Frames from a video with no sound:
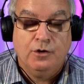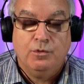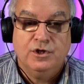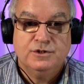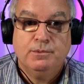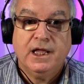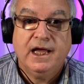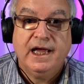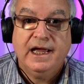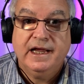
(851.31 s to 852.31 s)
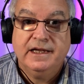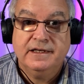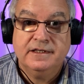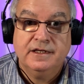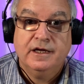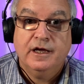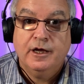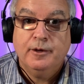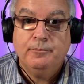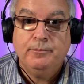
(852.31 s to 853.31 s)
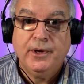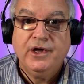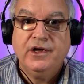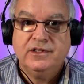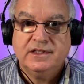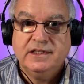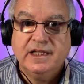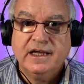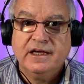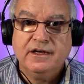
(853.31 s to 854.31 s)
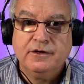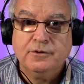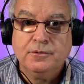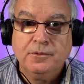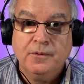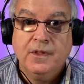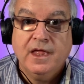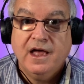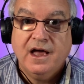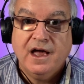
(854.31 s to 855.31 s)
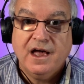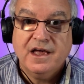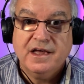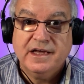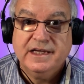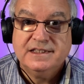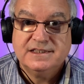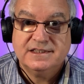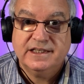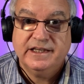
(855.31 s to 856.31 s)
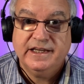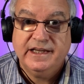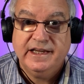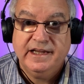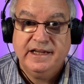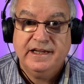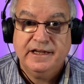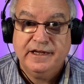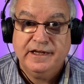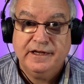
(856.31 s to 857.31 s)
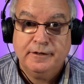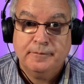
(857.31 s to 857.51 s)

was blind, but now I see.